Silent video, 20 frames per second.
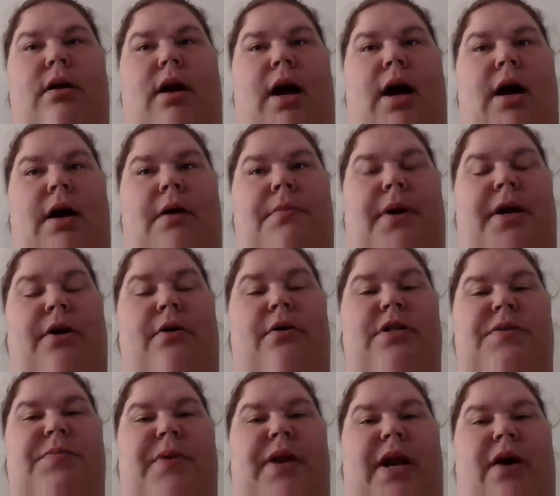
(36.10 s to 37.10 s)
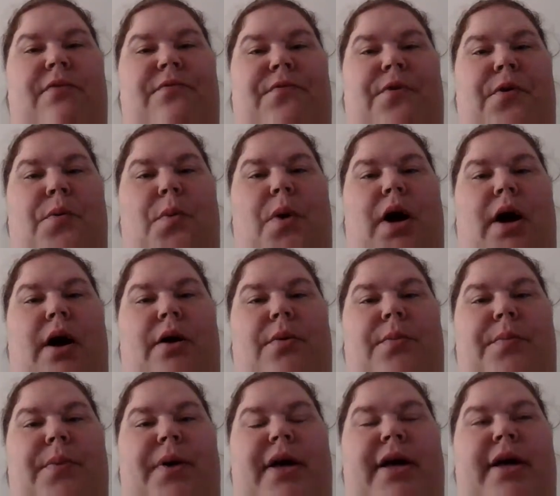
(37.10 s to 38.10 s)
I know it's been out for a
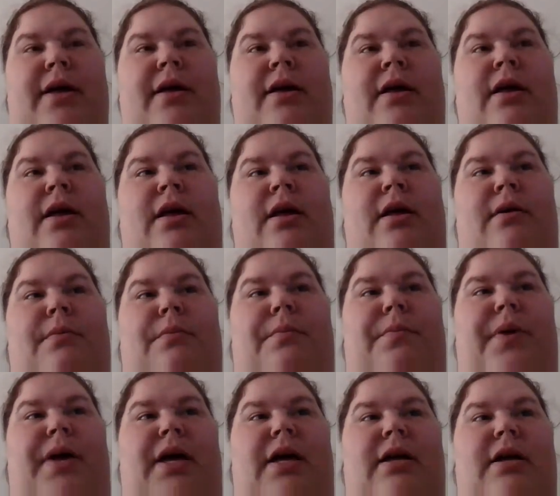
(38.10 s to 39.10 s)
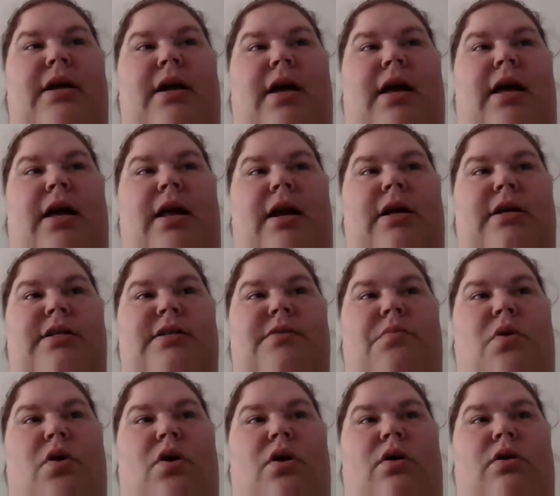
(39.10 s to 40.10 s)
while, but being in a
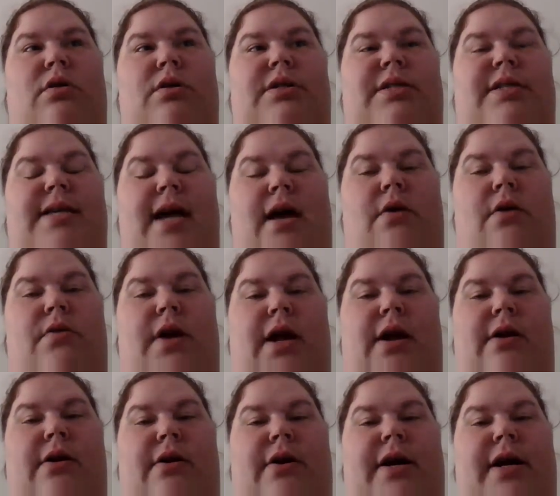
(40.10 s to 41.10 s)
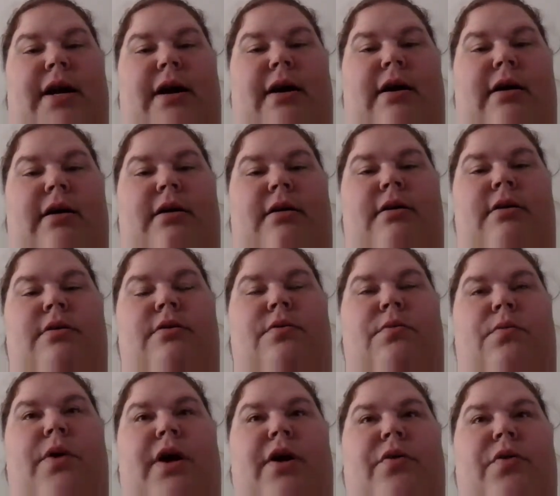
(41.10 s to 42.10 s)
small town area
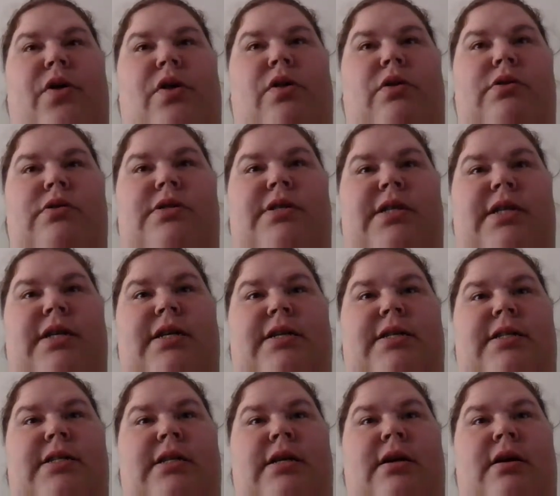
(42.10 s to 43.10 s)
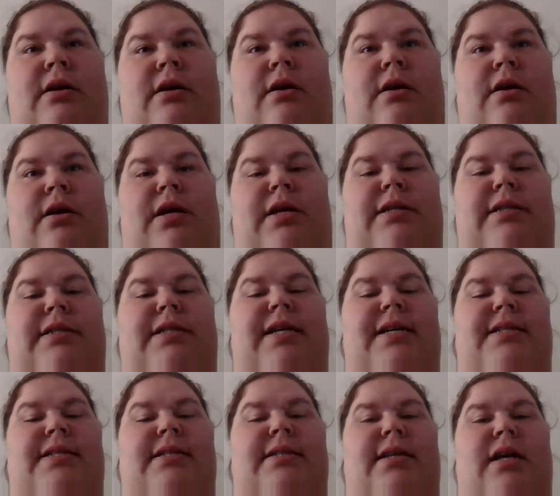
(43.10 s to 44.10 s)
where the closest
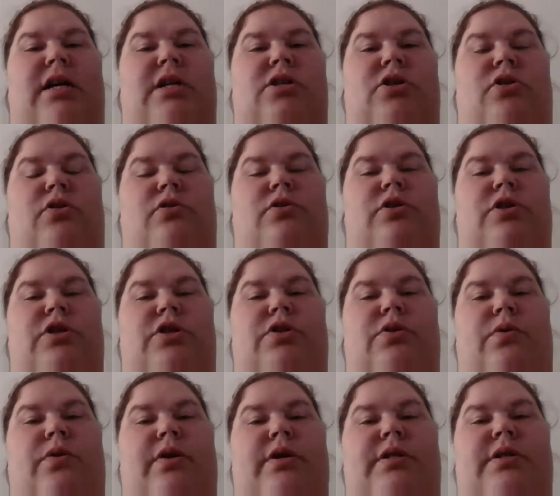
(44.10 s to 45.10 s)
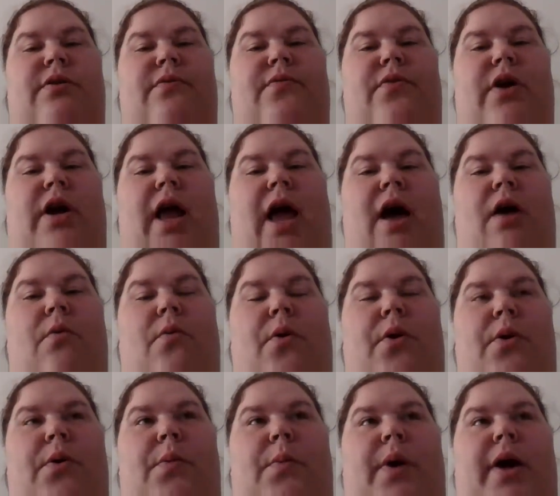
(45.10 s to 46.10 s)
decent sized grocery store is over an
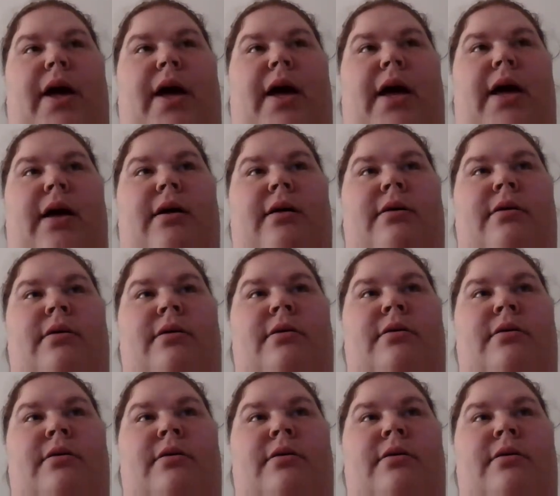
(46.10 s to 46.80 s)
hour away,